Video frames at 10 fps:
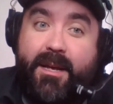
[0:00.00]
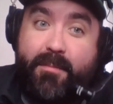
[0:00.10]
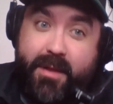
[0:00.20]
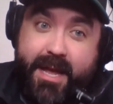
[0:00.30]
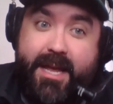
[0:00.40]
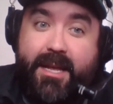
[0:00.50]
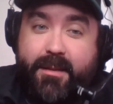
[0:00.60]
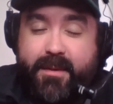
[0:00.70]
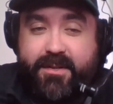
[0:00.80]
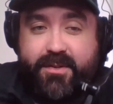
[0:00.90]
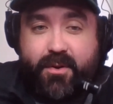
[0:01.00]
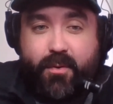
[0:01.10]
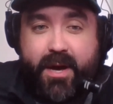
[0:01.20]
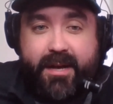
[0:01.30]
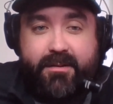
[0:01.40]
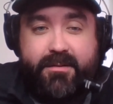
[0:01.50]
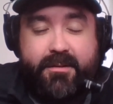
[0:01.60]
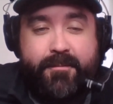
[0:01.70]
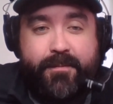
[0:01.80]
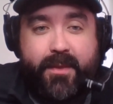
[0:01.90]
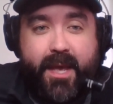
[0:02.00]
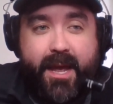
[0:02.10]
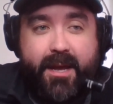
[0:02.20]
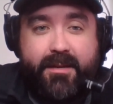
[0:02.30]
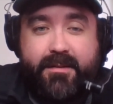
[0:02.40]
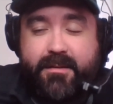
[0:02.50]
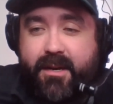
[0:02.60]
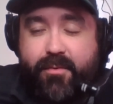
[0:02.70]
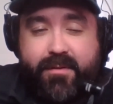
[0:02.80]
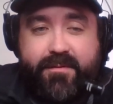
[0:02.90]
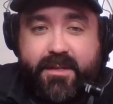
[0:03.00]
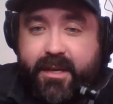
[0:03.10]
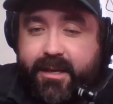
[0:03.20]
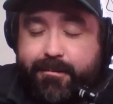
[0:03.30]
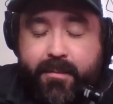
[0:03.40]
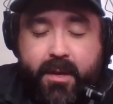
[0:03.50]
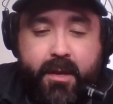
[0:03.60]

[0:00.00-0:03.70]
playing the Minnesota Wilds. And uh, we've seen